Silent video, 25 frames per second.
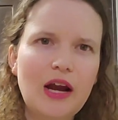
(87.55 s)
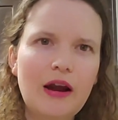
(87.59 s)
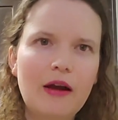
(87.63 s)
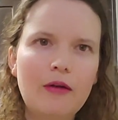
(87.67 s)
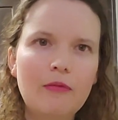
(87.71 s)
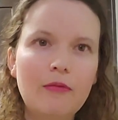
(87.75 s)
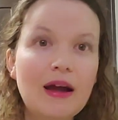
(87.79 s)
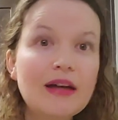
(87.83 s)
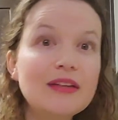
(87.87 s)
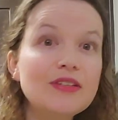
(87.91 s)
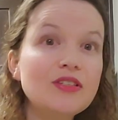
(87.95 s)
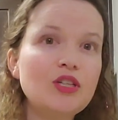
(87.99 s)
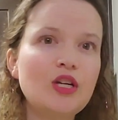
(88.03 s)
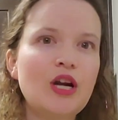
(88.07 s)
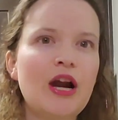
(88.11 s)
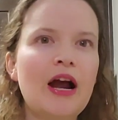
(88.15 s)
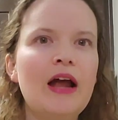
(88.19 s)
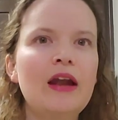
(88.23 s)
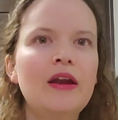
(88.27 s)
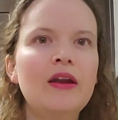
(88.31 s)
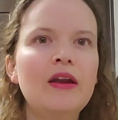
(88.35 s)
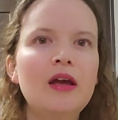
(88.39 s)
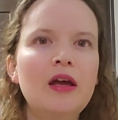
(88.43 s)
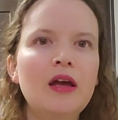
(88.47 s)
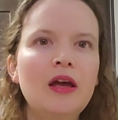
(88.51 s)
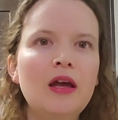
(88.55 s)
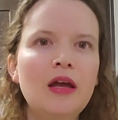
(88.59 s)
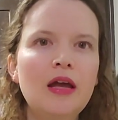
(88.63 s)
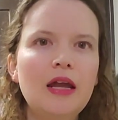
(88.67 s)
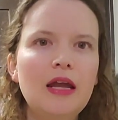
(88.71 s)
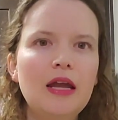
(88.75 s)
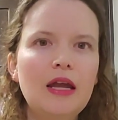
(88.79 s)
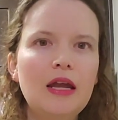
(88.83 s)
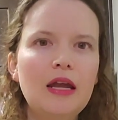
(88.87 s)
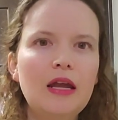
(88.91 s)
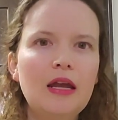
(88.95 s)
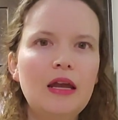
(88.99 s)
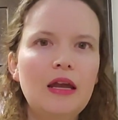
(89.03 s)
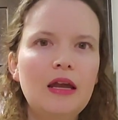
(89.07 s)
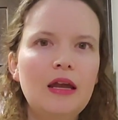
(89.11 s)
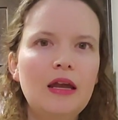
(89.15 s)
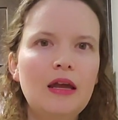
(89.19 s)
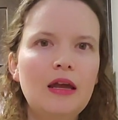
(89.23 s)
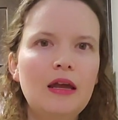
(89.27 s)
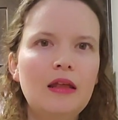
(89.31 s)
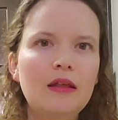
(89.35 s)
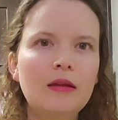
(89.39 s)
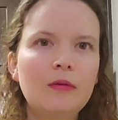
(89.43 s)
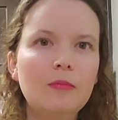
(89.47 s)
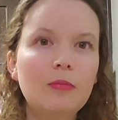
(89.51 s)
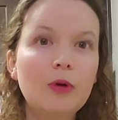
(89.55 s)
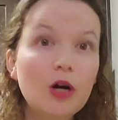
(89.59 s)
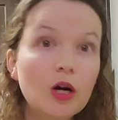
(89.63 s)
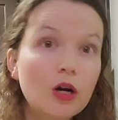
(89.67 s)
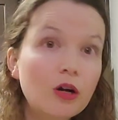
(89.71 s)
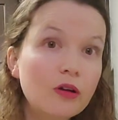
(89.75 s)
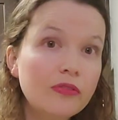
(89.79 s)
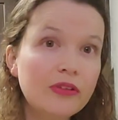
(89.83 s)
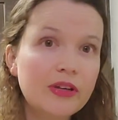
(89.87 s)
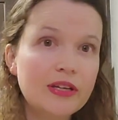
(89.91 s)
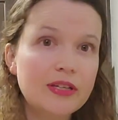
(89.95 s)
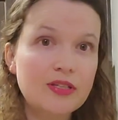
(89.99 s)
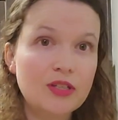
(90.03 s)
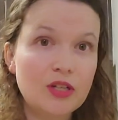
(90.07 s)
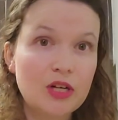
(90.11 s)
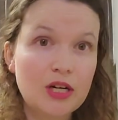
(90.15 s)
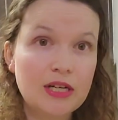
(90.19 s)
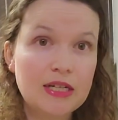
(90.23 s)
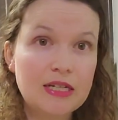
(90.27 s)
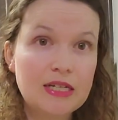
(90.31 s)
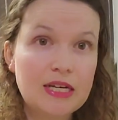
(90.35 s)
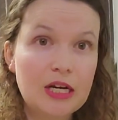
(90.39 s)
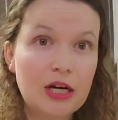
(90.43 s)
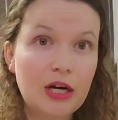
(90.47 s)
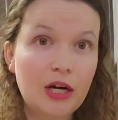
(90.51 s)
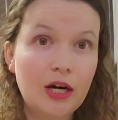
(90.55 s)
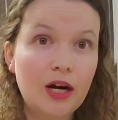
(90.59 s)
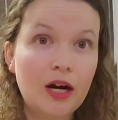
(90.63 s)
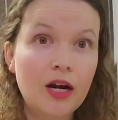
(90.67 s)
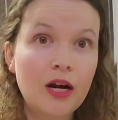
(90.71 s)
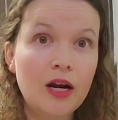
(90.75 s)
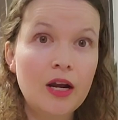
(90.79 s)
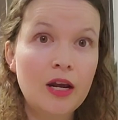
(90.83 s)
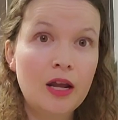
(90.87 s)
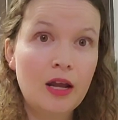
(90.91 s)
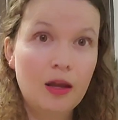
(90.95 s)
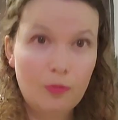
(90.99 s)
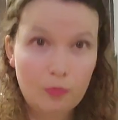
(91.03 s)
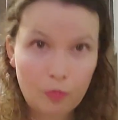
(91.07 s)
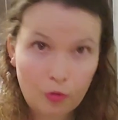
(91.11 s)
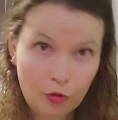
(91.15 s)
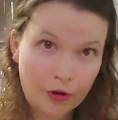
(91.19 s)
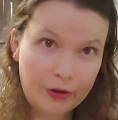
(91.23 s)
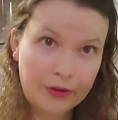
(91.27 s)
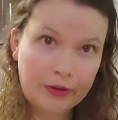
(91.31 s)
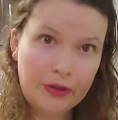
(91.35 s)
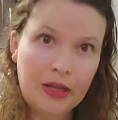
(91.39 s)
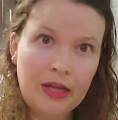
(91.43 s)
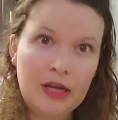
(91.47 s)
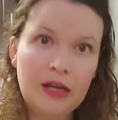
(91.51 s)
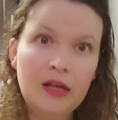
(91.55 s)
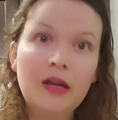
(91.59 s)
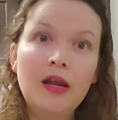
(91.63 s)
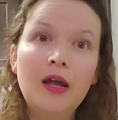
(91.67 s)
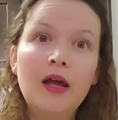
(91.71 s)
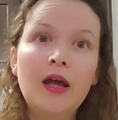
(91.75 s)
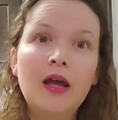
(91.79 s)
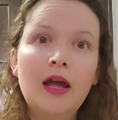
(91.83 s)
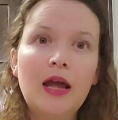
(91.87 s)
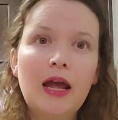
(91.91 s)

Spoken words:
restaurant in the Pearl District here in Portland.